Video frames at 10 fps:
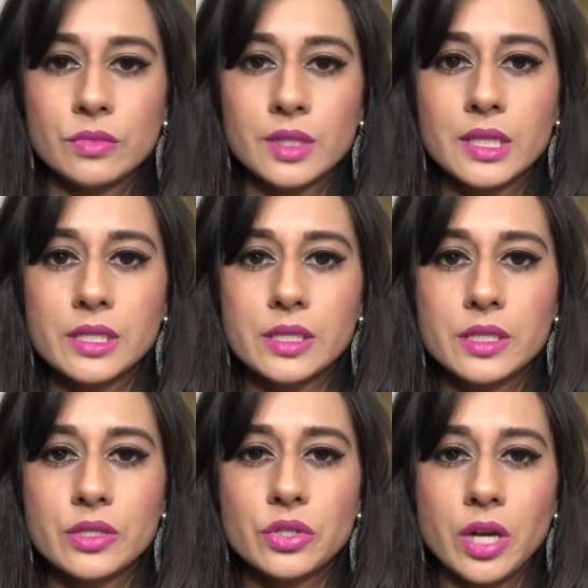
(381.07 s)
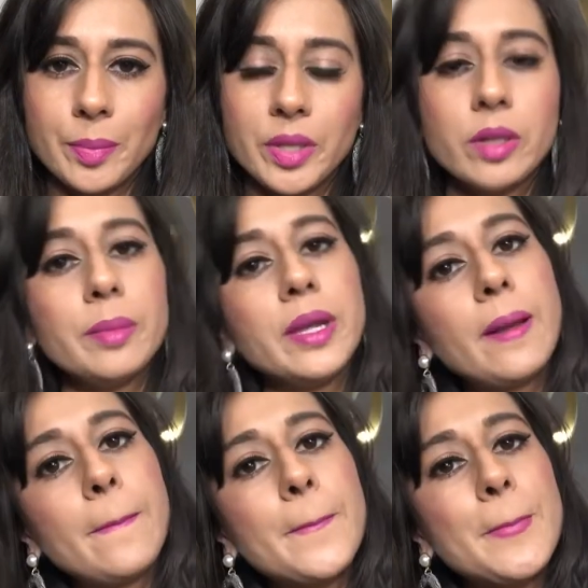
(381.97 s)
this is Tropical
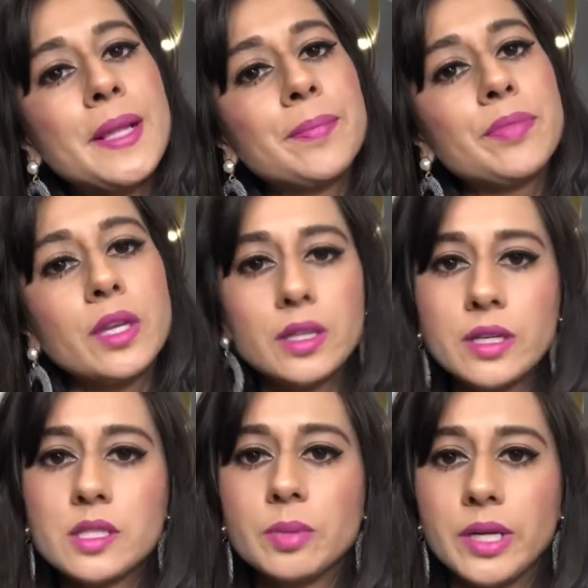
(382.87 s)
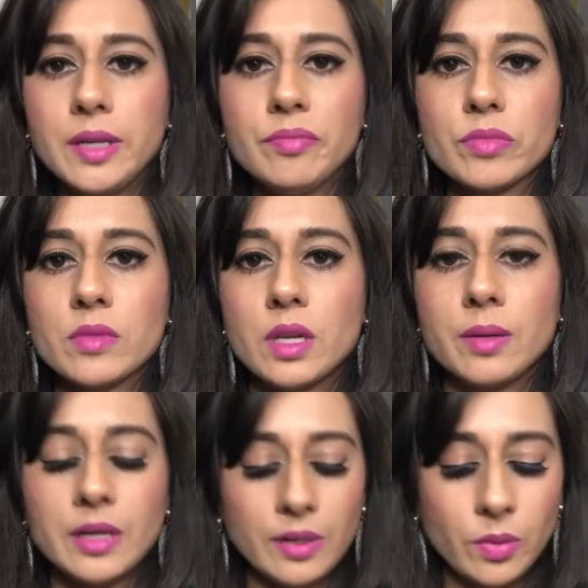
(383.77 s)
Pink. I think it's pretty. I
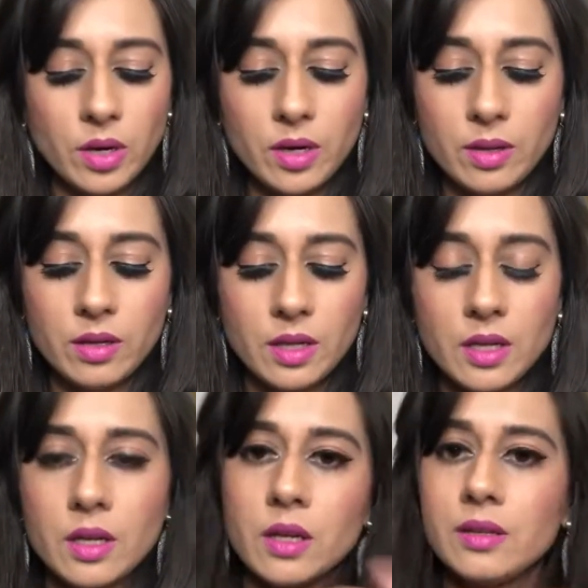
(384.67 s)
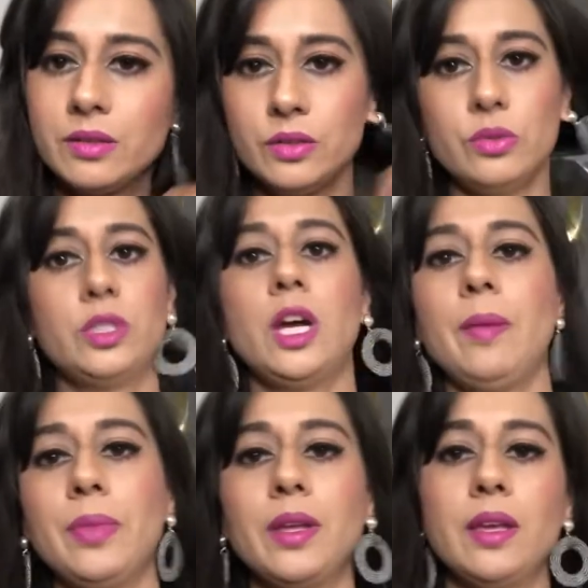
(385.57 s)
mean, I wore a nude
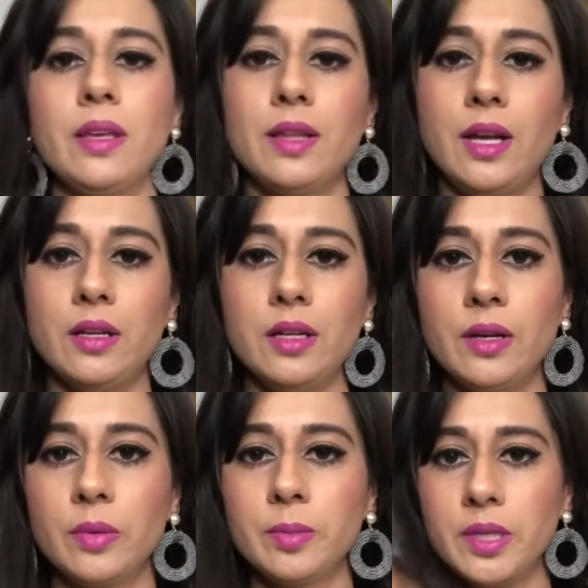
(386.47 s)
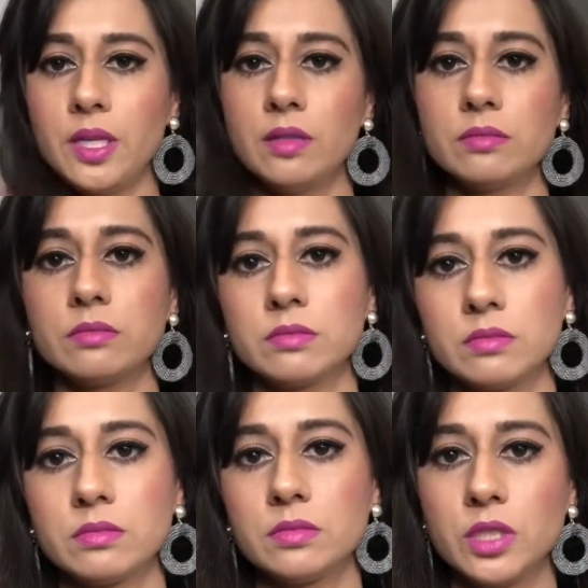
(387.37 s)
top thinking that it will be
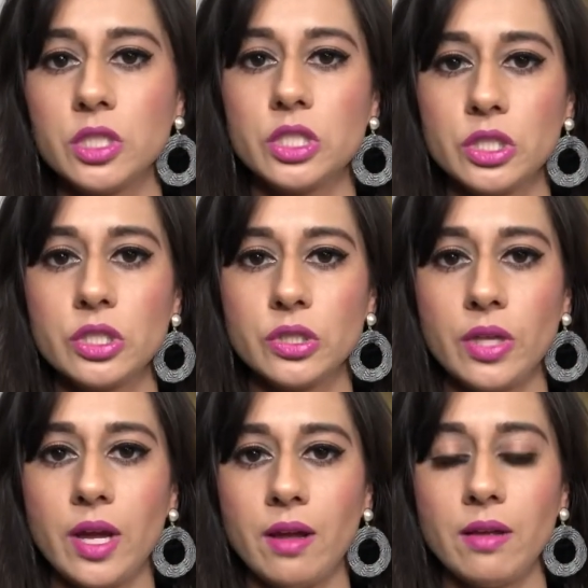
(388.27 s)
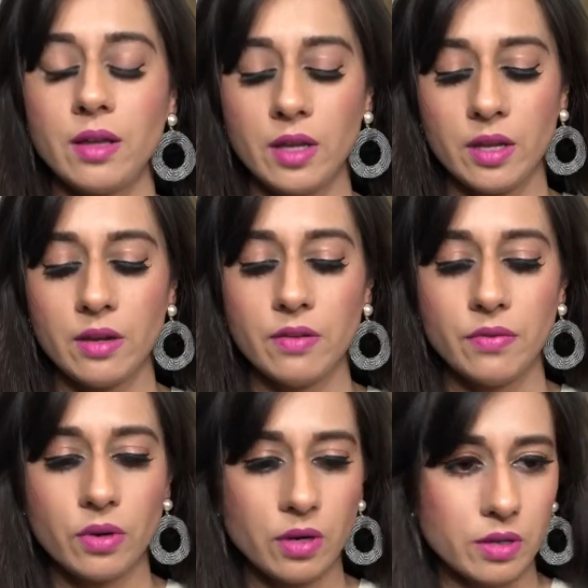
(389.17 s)
good to do that
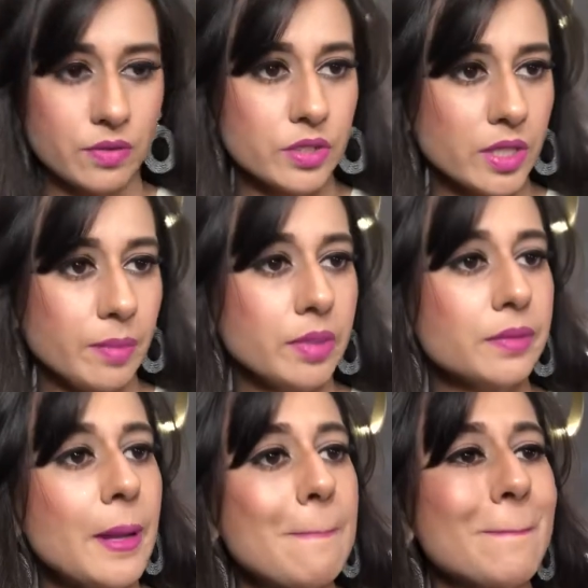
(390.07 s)
for the first time, but